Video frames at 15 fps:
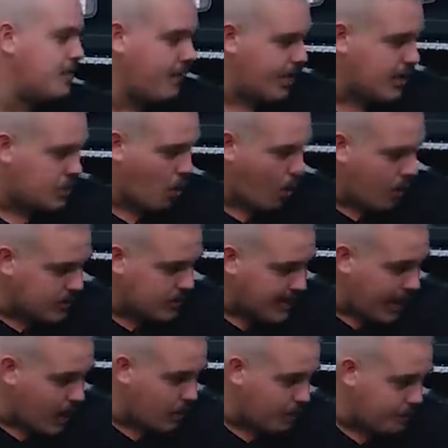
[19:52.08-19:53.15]
three inch coils are
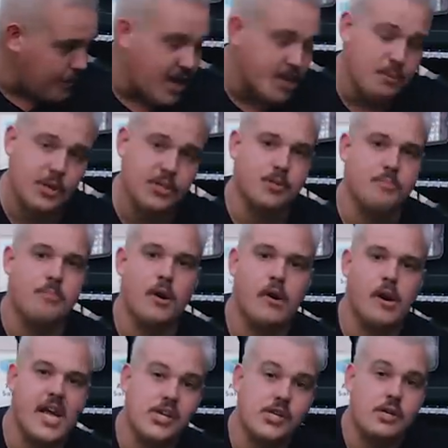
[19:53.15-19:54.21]
held in place by a
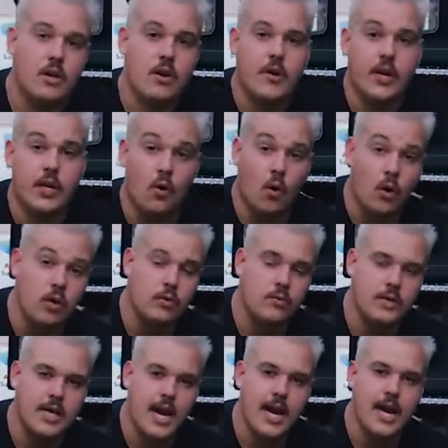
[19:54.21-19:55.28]
superior engineering coil
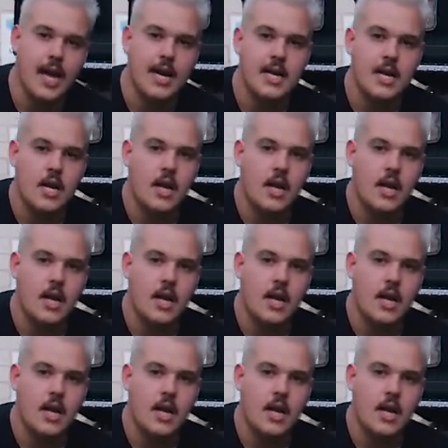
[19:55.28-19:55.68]
retainer